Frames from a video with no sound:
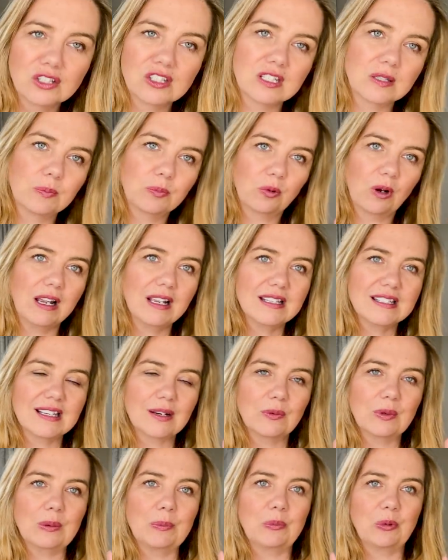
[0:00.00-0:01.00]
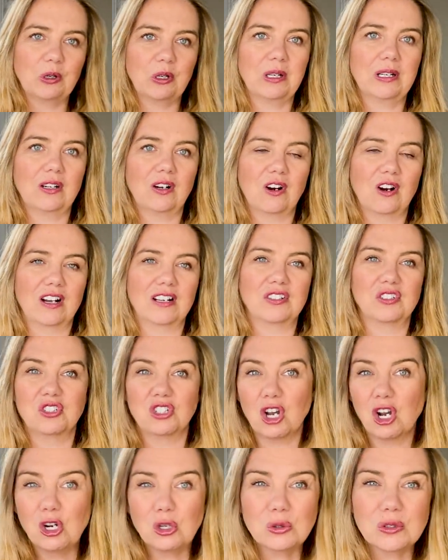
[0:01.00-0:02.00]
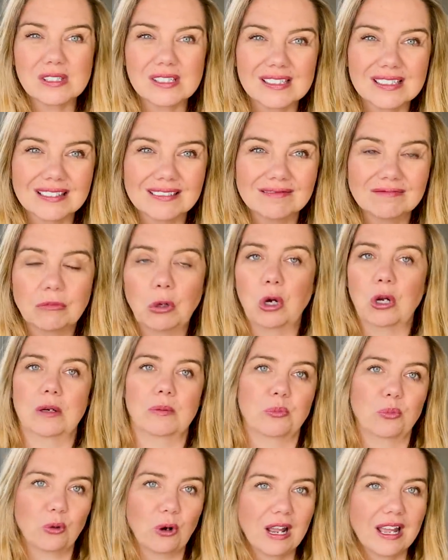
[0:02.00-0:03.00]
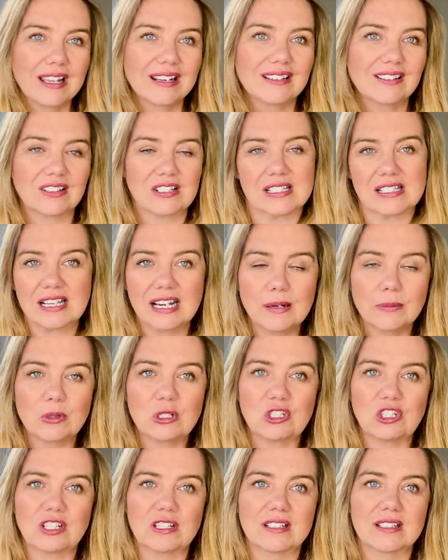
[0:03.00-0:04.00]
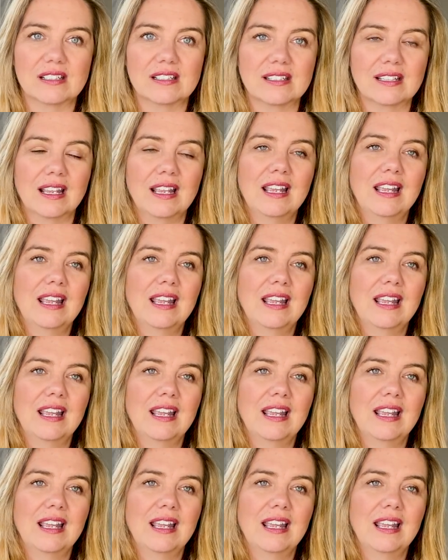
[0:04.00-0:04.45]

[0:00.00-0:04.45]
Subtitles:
Spreads that we put on toast, on bread, on sandwiches.